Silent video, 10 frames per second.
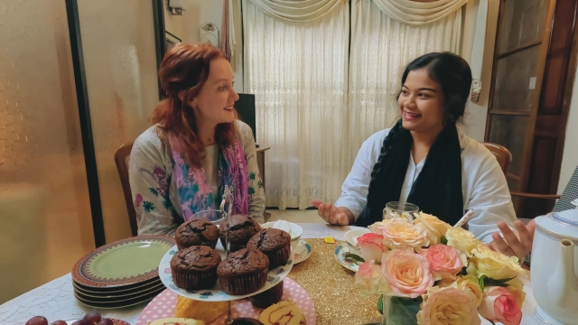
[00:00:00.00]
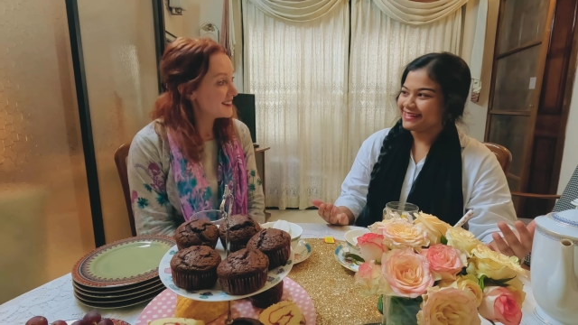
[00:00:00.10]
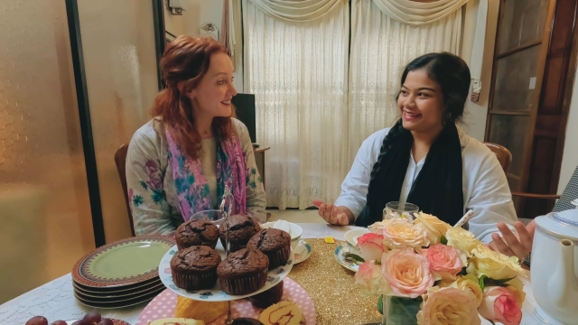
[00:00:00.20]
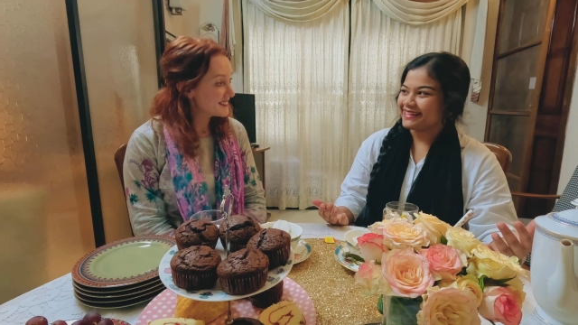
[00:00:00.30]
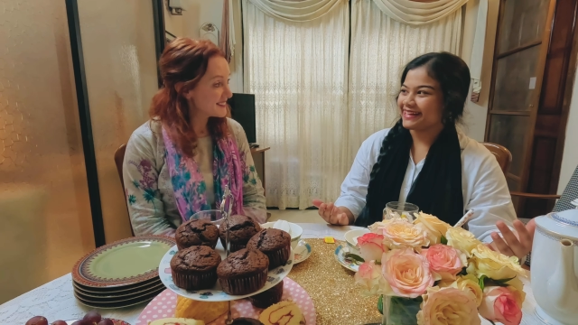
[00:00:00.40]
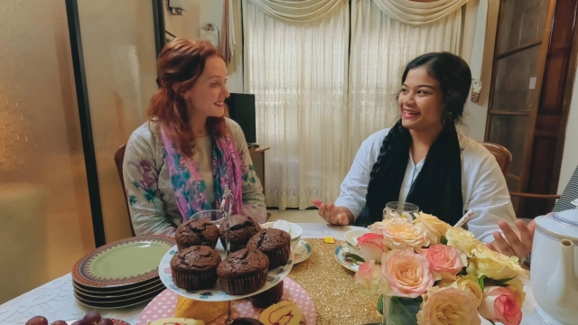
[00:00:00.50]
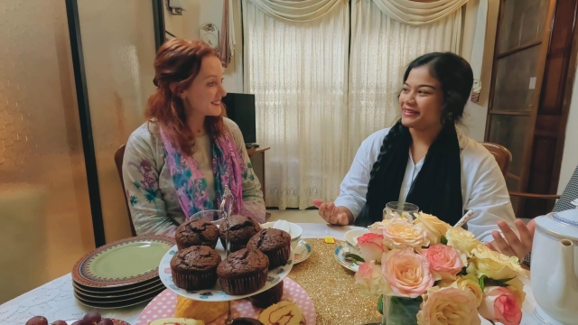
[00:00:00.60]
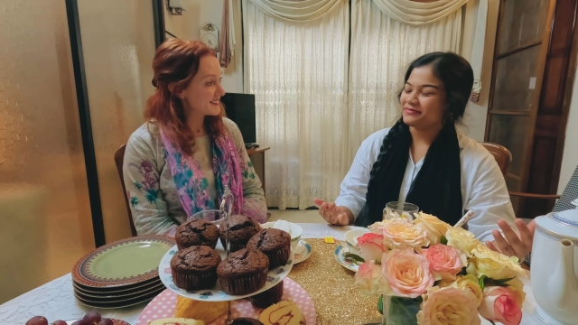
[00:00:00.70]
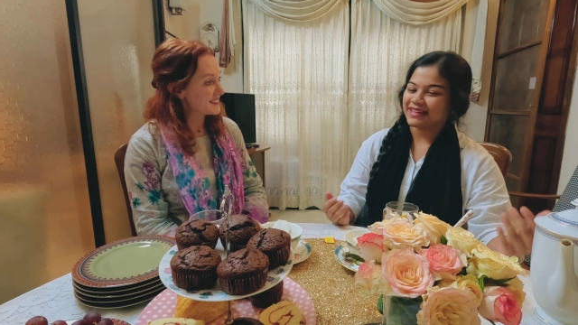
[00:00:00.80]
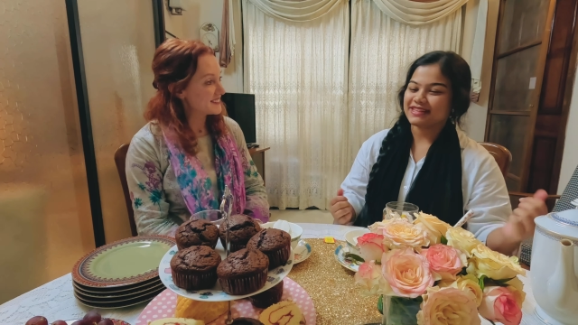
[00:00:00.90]
Speaker 1: Ah.
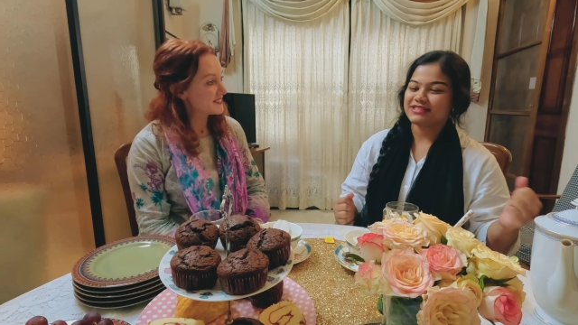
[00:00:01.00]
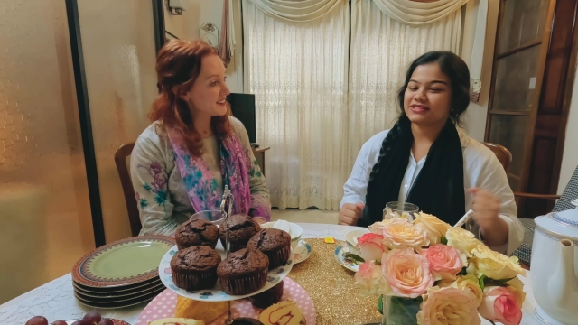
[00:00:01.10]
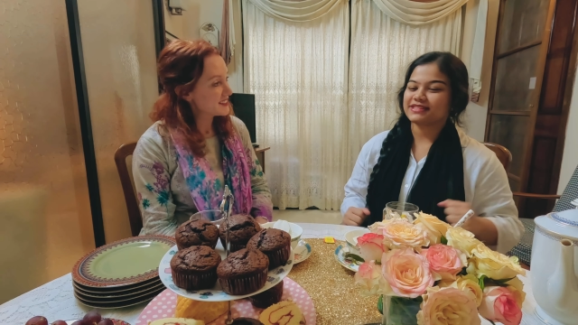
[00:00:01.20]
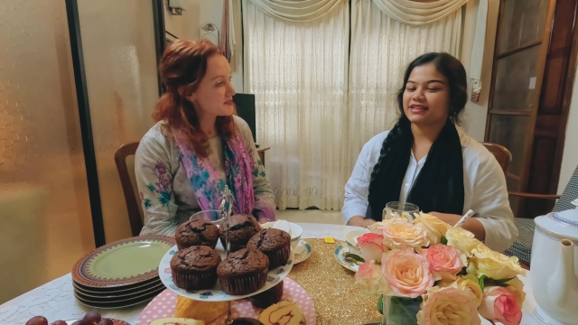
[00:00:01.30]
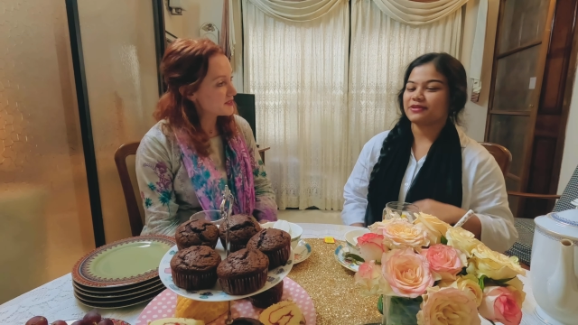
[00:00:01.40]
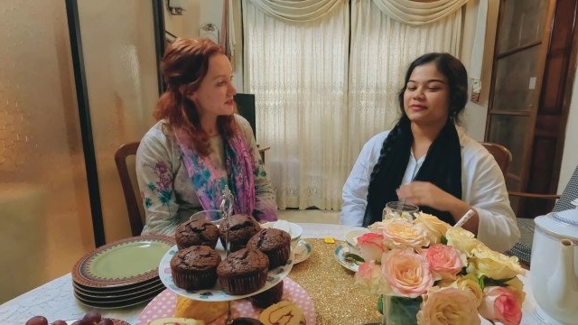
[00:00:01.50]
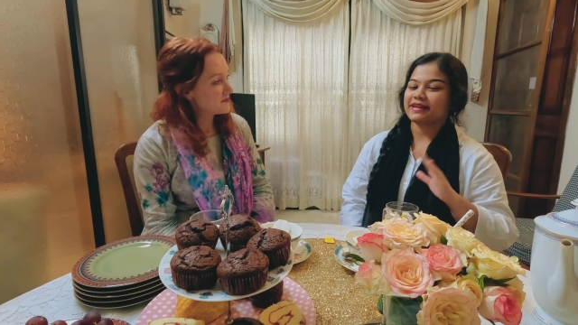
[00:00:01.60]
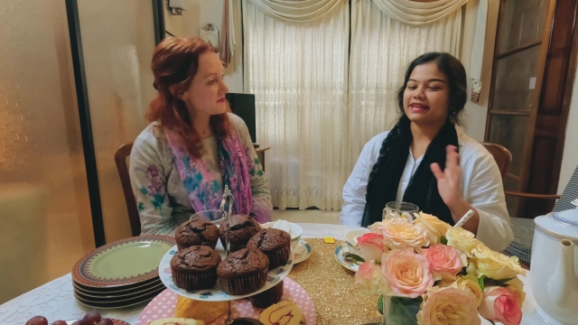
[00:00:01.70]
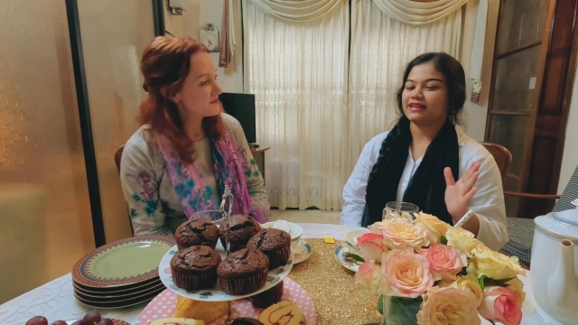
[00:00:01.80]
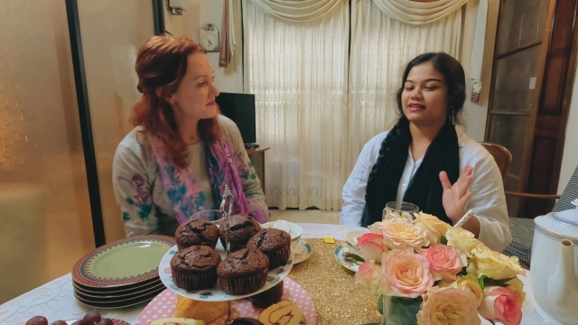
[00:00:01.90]
yeah, I used to see her
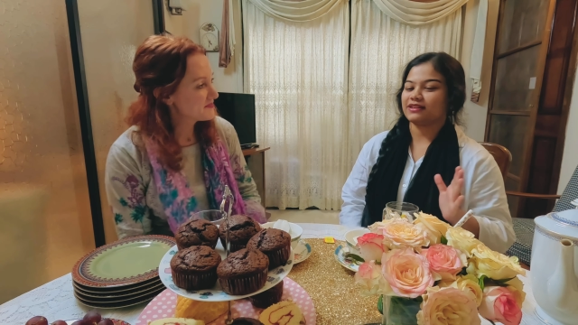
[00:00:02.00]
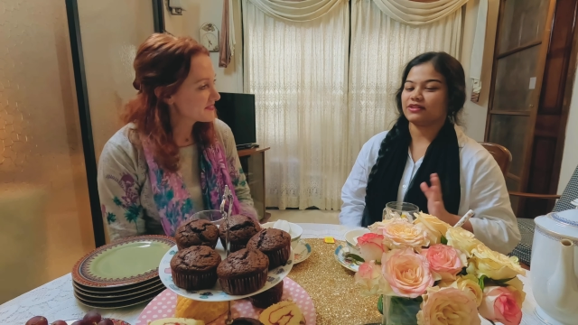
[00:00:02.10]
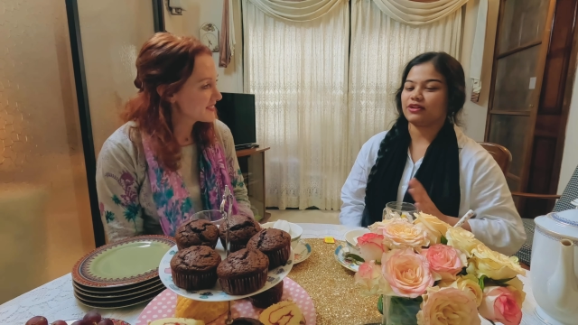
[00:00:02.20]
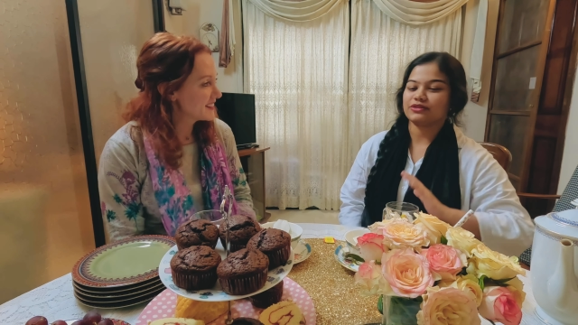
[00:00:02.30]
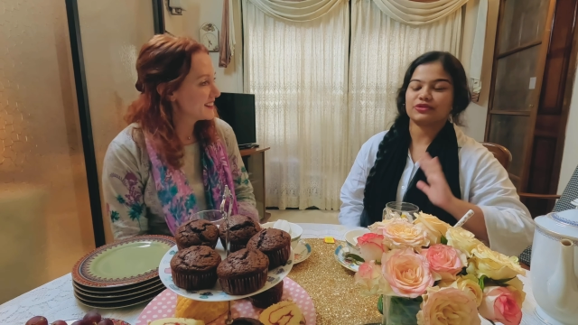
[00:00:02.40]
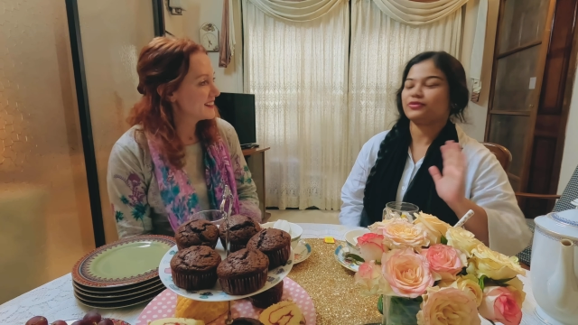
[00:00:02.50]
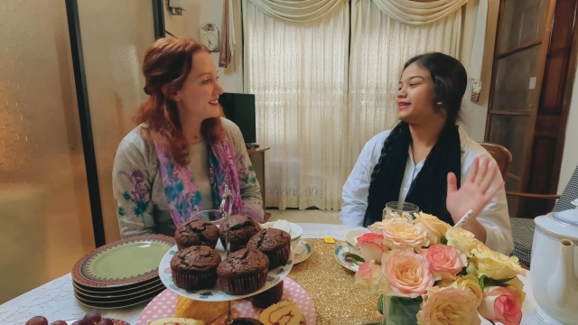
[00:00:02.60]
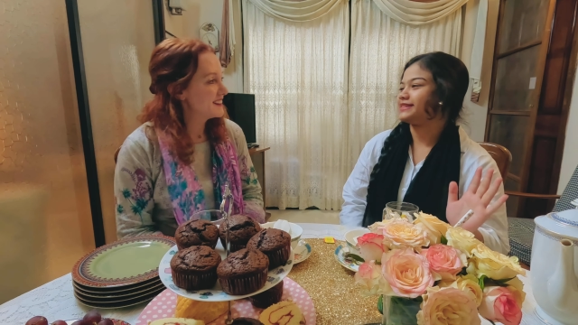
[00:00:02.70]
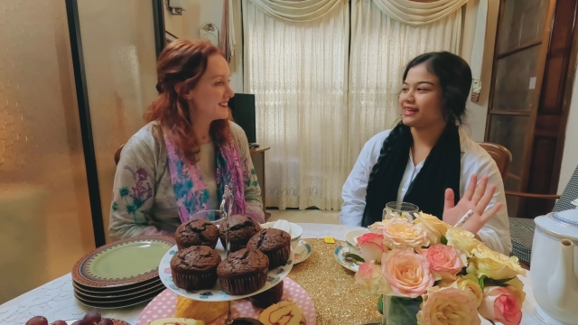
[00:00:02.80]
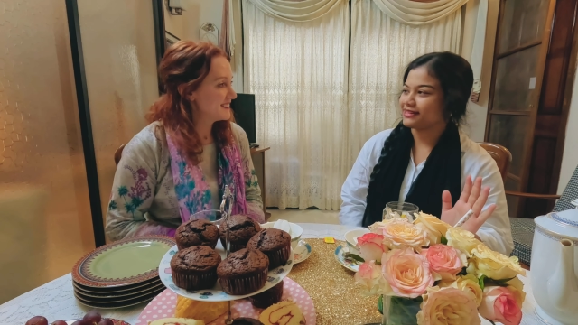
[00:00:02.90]
bake all through
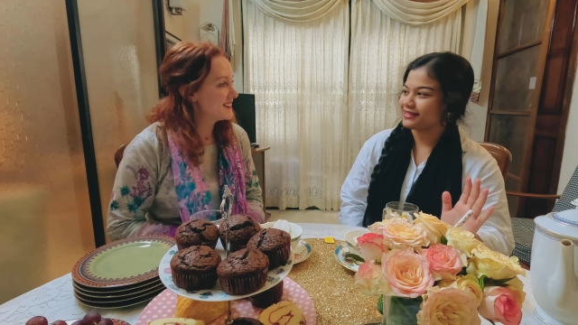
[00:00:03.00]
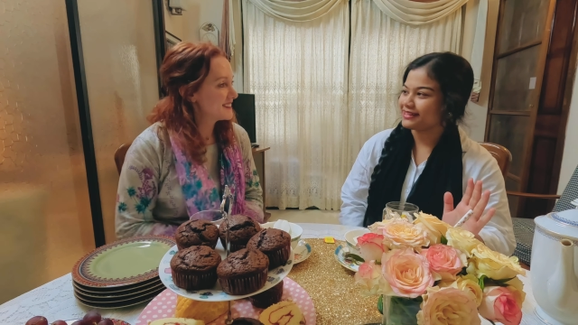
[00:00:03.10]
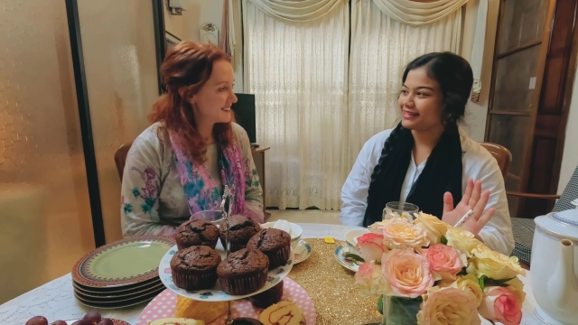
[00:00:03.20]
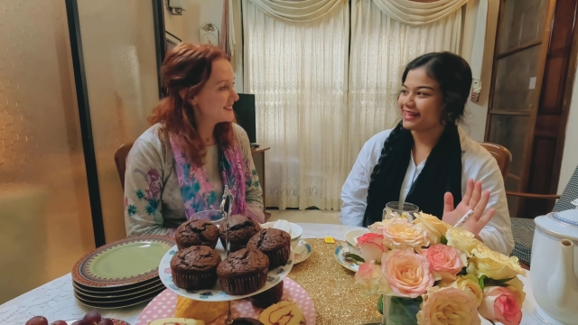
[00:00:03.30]
my childhood.